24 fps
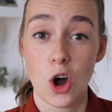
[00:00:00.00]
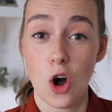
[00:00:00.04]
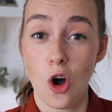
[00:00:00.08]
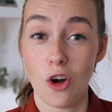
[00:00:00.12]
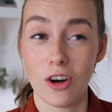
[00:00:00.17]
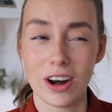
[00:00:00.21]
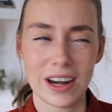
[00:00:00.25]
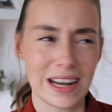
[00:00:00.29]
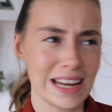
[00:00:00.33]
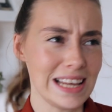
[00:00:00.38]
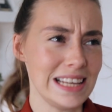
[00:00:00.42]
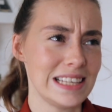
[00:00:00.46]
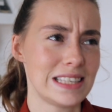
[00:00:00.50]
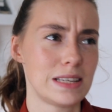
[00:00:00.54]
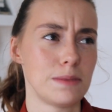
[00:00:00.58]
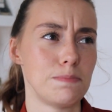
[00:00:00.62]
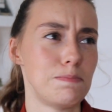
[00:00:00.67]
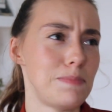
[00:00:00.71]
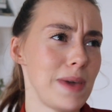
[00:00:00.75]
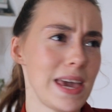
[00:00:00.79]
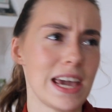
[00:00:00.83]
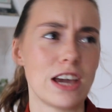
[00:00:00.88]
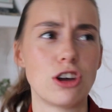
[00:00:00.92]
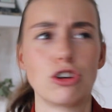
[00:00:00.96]
or at
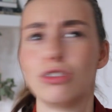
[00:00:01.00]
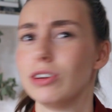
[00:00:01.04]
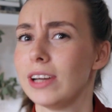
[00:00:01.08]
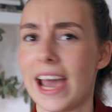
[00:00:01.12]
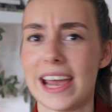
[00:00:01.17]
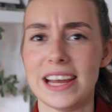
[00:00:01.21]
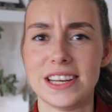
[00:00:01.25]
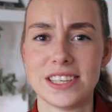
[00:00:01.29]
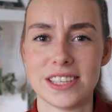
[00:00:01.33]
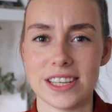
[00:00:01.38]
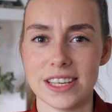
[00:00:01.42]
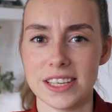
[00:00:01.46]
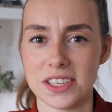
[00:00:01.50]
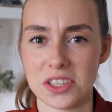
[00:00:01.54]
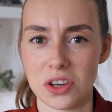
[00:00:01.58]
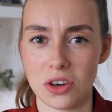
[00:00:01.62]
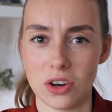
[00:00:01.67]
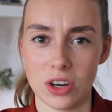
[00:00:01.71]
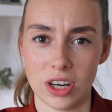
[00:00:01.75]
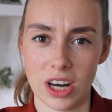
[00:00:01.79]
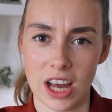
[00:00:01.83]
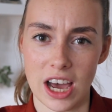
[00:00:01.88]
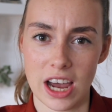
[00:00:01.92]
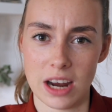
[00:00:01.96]
least big creators
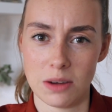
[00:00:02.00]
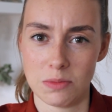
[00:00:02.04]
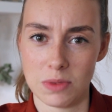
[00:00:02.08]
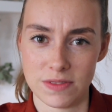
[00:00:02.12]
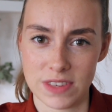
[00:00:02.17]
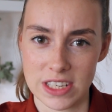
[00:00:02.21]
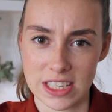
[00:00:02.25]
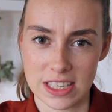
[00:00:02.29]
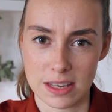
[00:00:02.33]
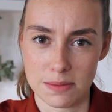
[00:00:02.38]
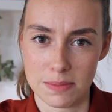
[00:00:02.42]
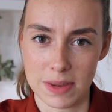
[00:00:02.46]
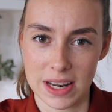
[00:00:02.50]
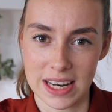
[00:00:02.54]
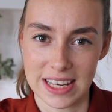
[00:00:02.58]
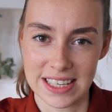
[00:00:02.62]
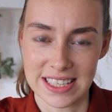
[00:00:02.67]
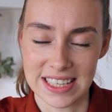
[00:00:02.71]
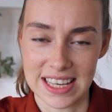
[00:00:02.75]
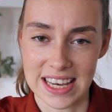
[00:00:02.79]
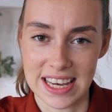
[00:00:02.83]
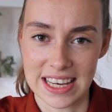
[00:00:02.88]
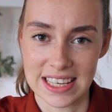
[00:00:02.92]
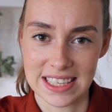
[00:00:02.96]
online with
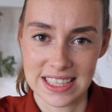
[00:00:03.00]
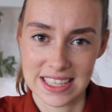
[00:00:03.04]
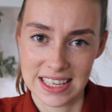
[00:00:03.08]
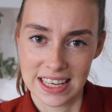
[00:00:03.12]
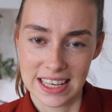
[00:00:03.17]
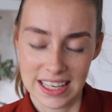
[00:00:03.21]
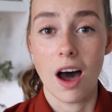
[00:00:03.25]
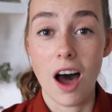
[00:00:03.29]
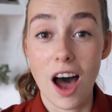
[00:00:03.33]
disabilities.